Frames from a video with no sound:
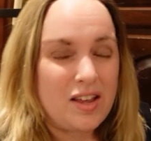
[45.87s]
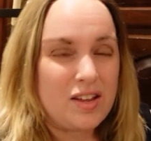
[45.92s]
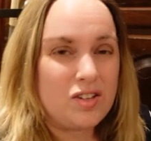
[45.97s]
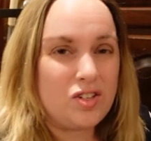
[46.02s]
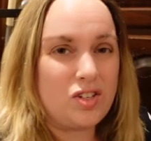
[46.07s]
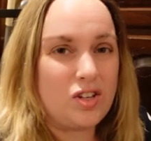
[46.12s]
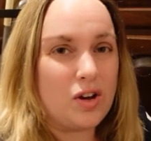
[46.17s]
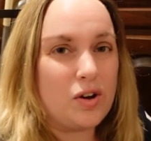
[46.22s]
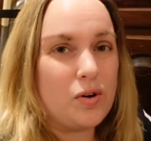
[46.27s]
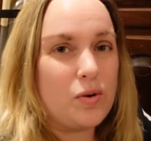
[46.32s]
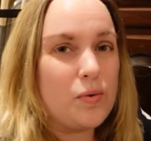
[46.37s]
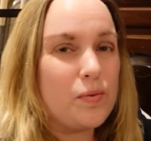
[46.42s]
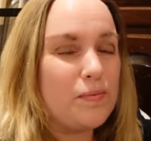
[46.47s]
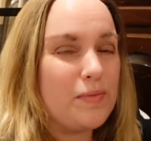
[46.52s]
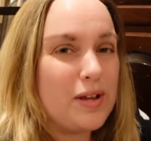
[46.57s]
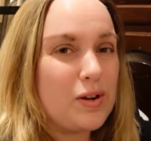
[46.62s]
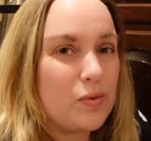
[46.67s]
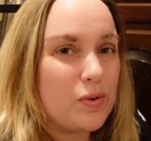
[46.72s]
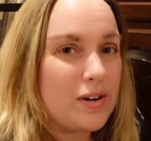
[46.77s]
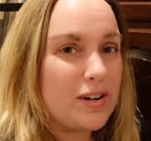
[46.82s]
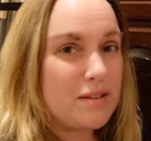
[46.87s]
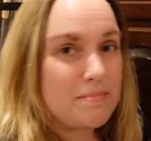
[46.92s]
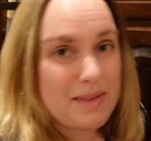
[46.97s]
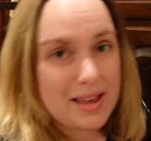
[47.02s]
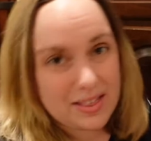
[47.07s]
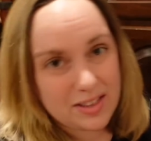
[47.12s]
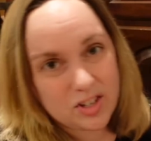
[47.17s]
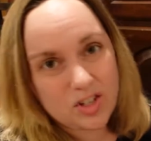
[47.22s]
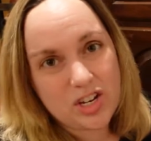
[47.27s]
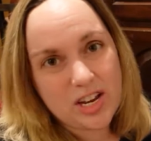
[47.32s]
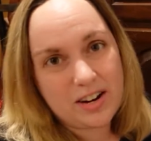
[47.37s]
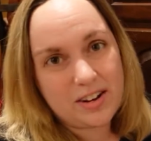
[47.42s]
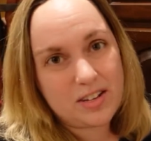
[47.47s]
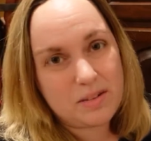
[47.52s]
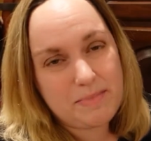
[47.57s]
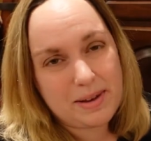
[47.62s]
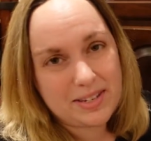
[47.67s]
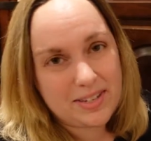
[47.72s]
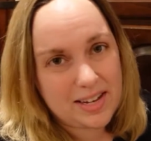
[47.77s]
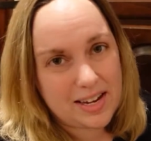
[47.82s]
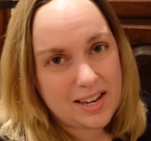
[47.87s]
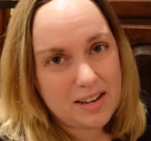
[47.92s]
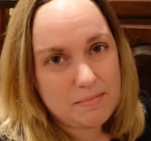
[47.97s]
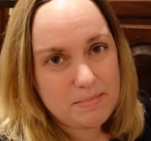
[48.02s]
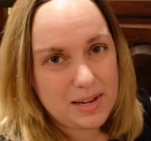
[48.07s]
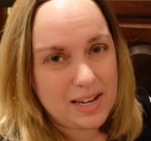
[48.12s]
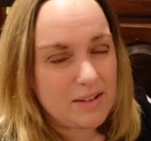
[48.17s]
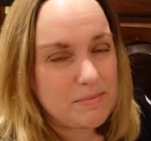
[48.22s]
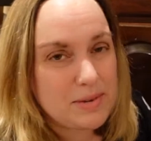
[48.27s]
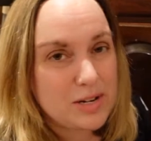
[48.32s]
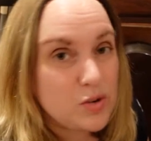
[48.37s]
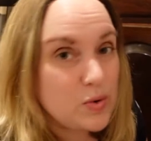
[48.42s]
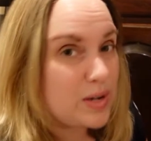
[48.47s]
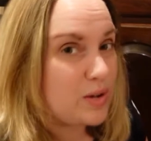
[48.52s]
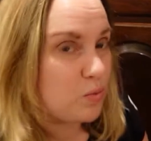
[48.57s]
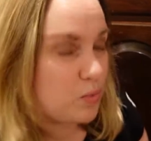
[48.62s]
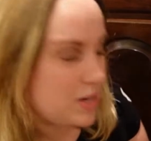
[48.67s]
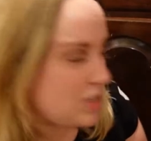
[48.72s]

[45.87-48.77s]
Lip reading: So in order to make this channel the best I can be, I've been doing